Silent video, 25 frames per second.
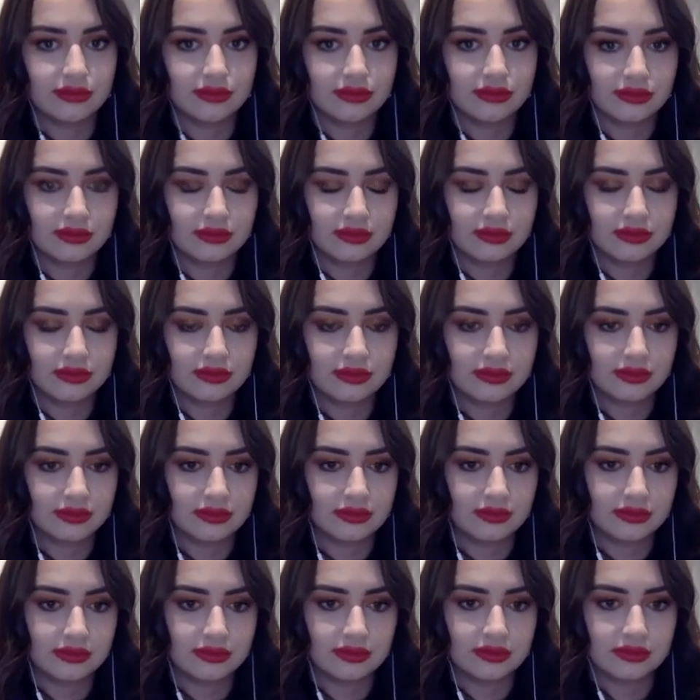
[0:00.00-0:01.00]

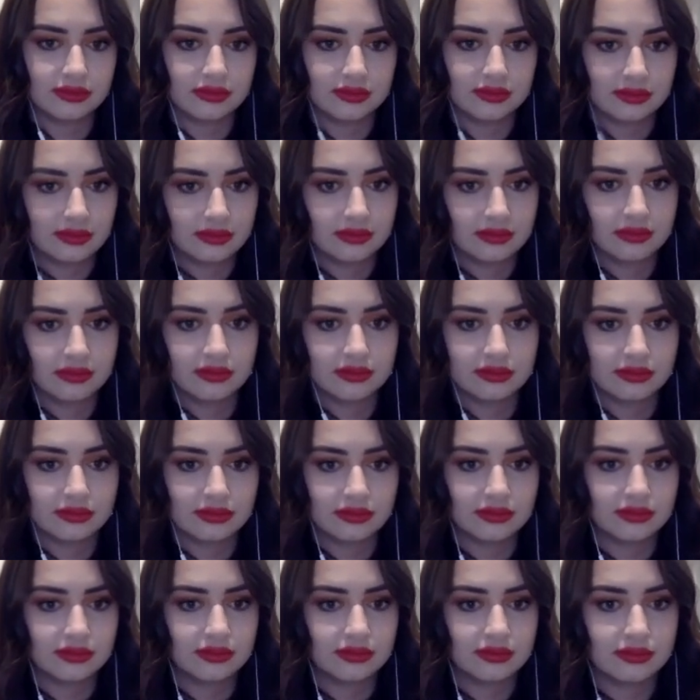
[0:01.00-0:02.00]

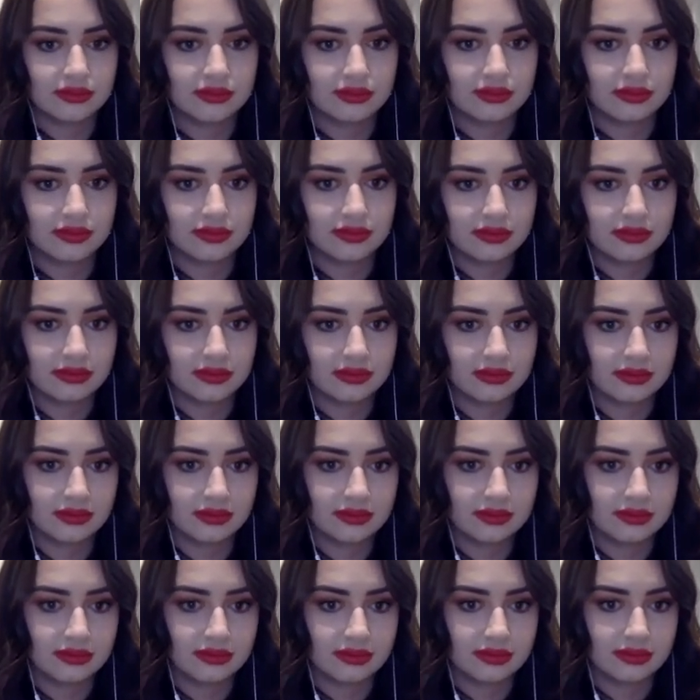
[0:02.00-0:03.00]

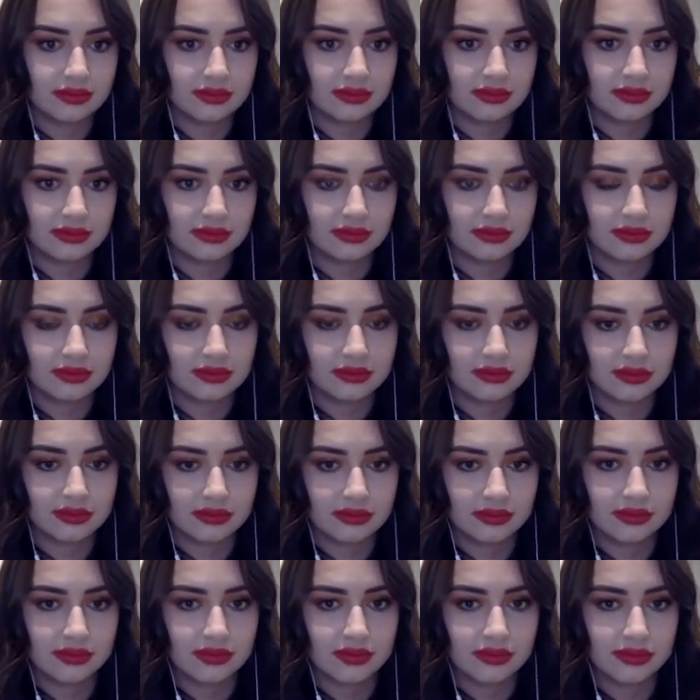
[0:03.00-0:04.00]

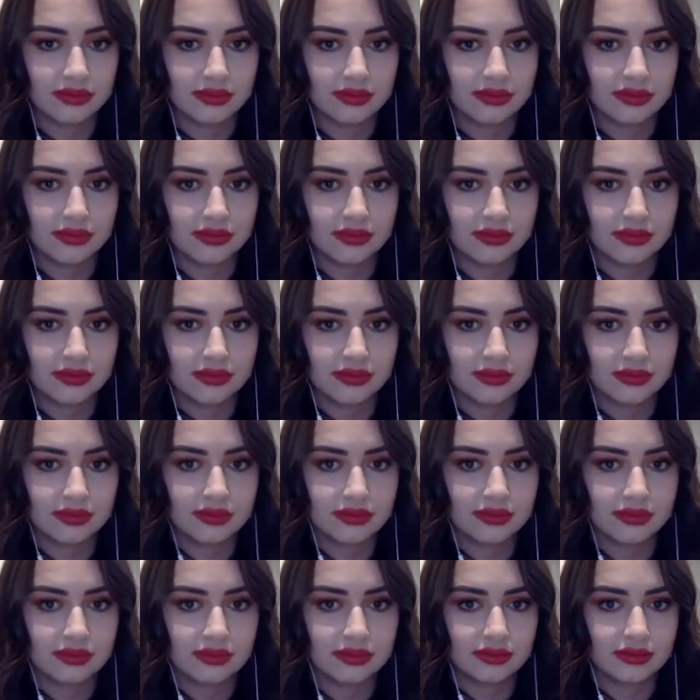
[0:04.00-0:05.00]

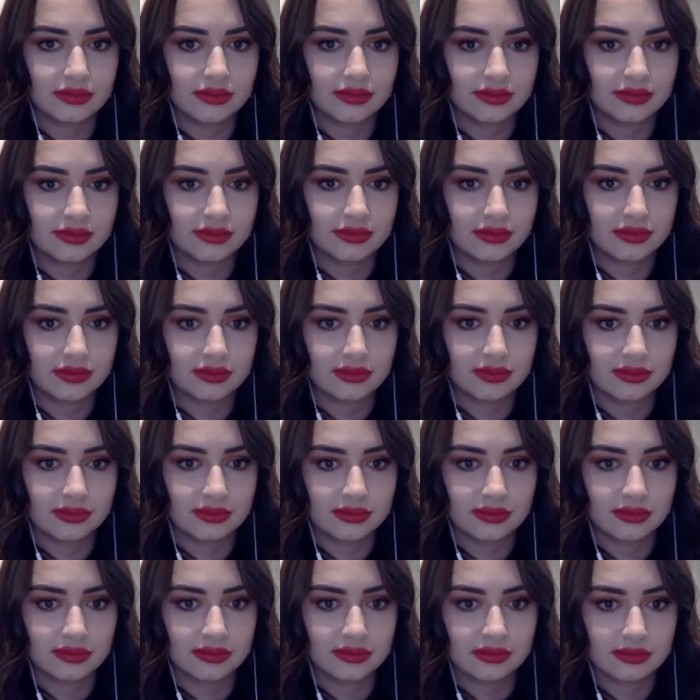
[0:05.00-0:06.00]

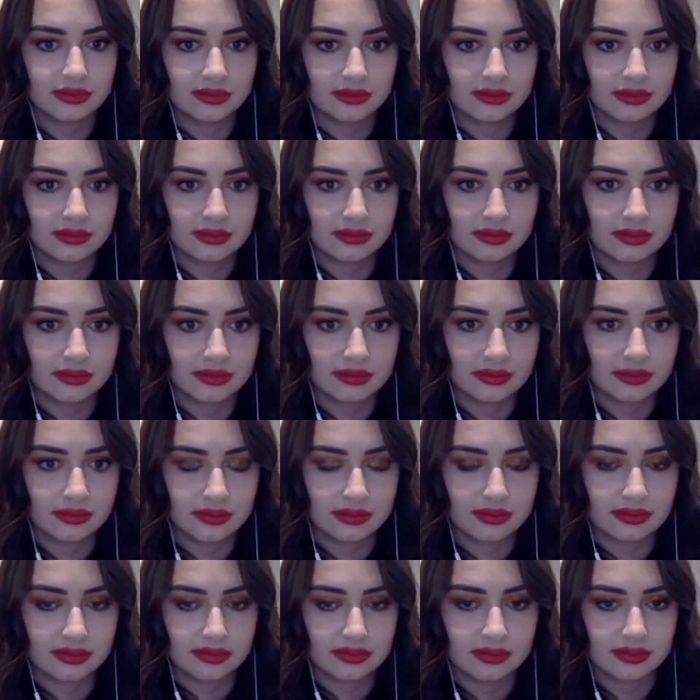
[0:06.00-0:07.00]

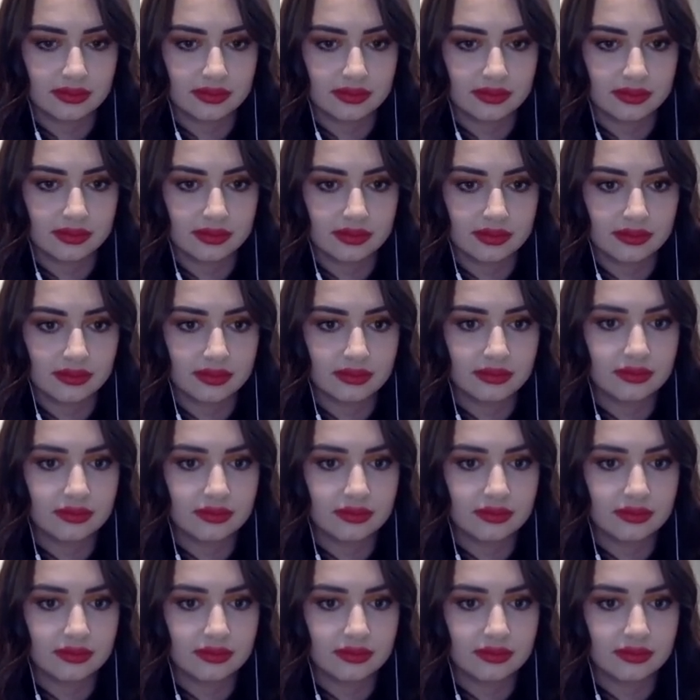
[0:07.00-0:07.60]
(silent)